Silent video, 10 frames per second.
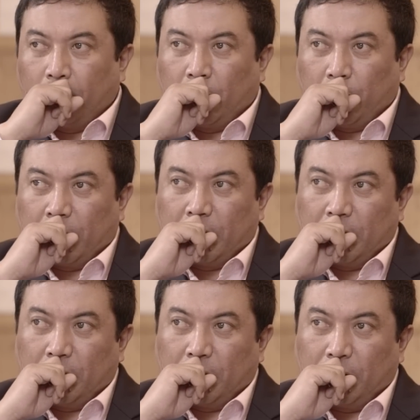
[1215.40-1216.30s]
towards
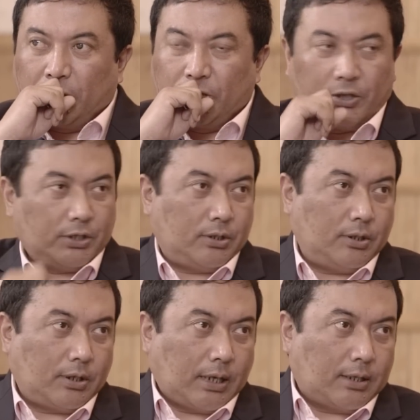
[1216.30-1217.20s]
the church,
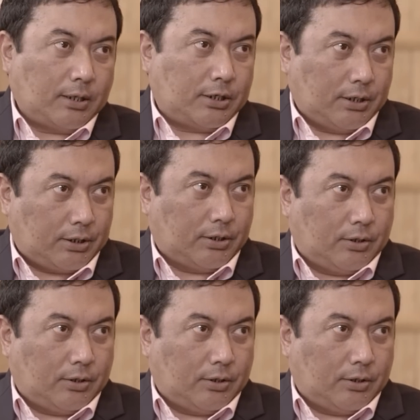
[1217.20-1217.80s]
the Catholic church.